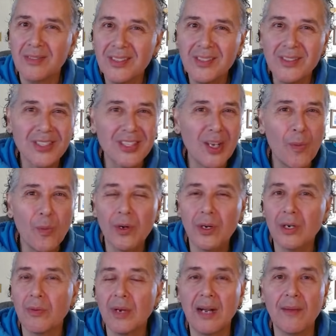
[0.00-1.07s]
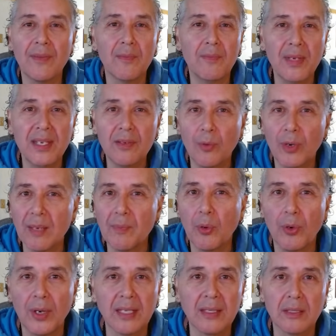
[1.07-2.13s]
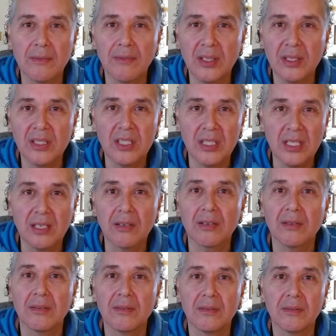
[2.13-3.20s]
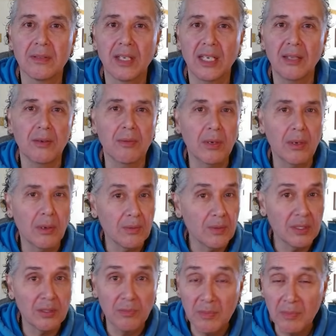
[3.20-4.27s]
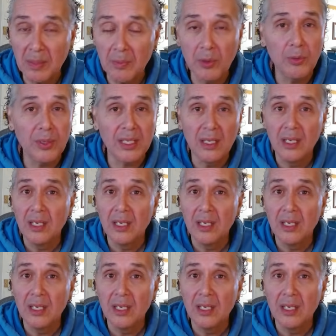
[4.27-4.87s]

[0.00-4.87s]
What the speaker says: somewhere around the midway point of this year. Okay, remember we